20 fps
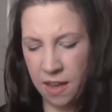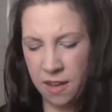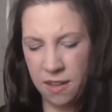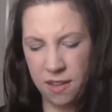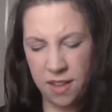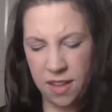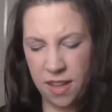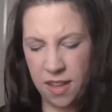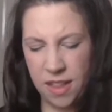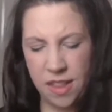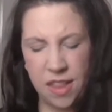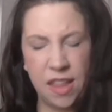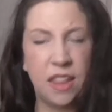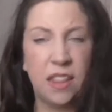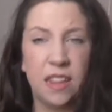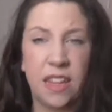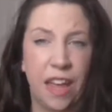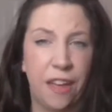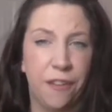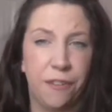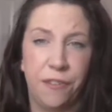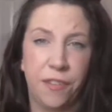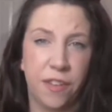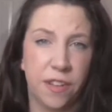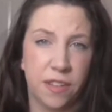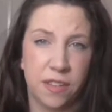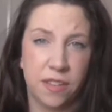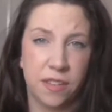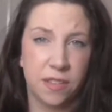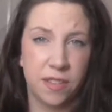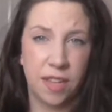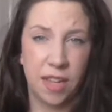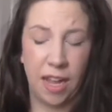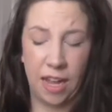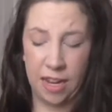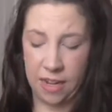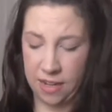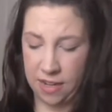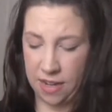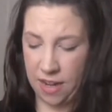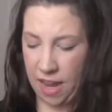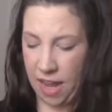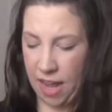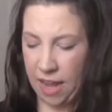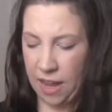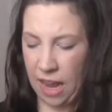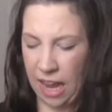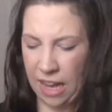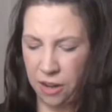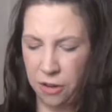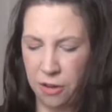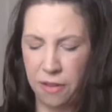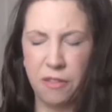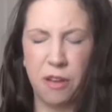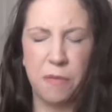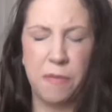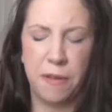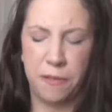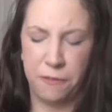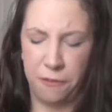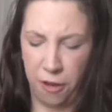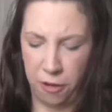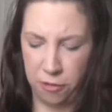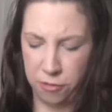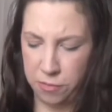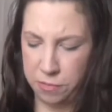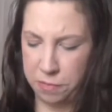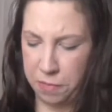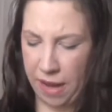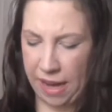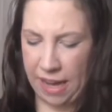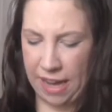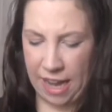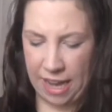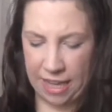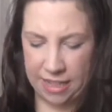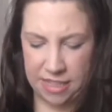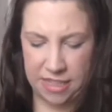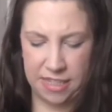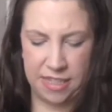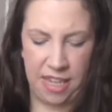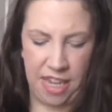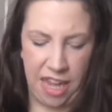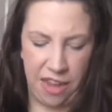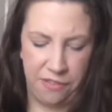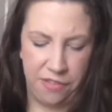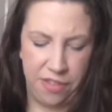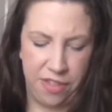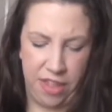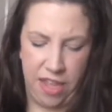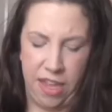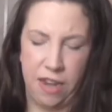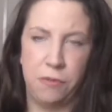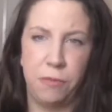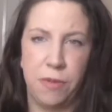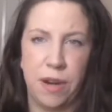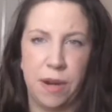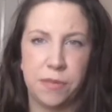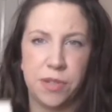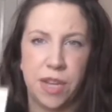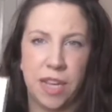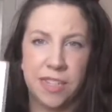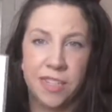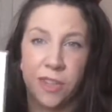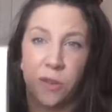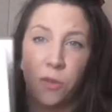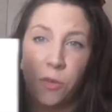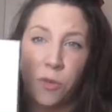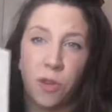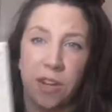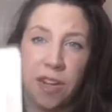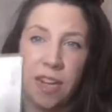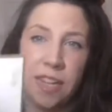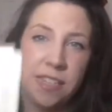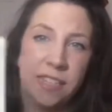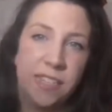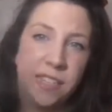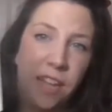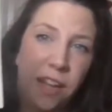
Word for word: Uh, it'll get full, and um, I, I know I've got my phone, but I like to see everything when I'm trying to organise